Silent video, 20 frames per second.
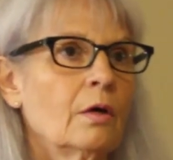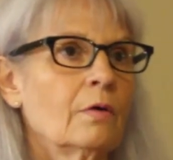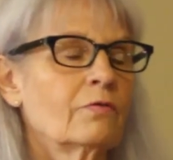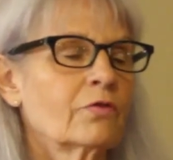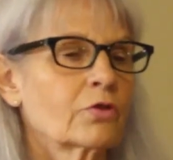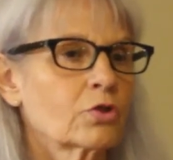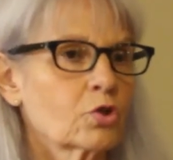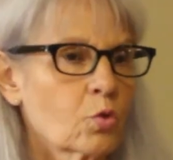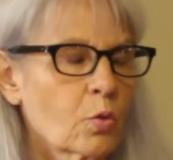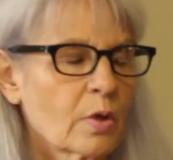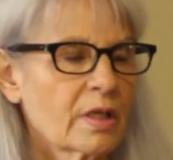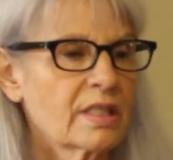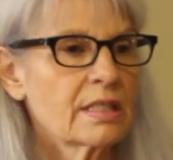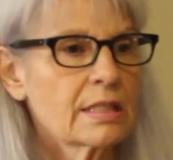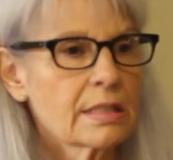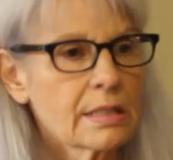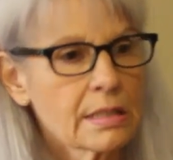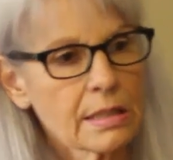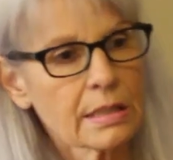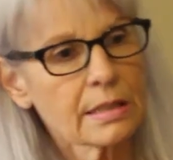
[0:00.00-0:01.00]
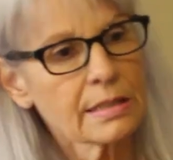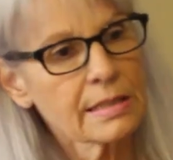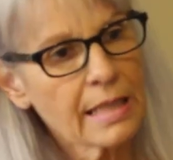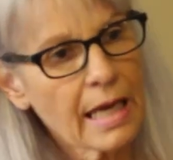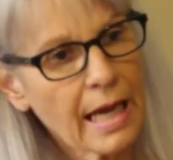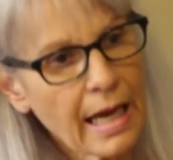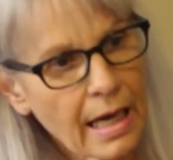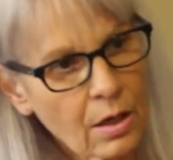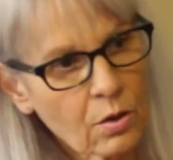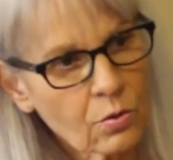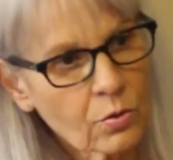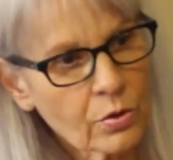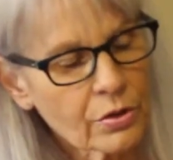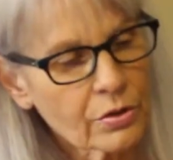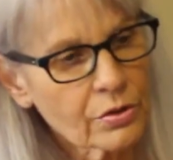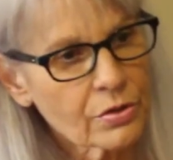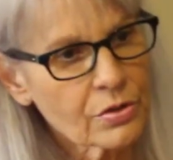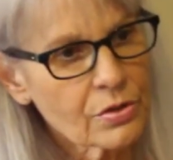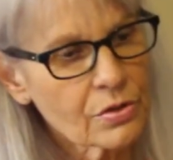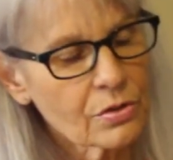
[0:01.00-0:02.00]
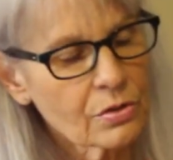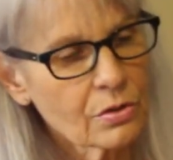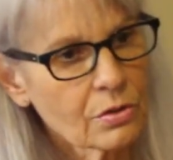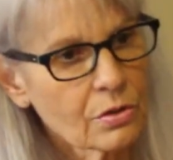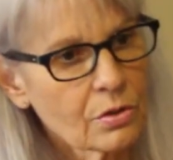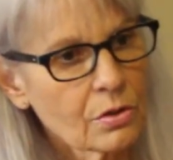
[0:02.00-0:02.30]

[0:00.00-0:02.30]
For 26 hours,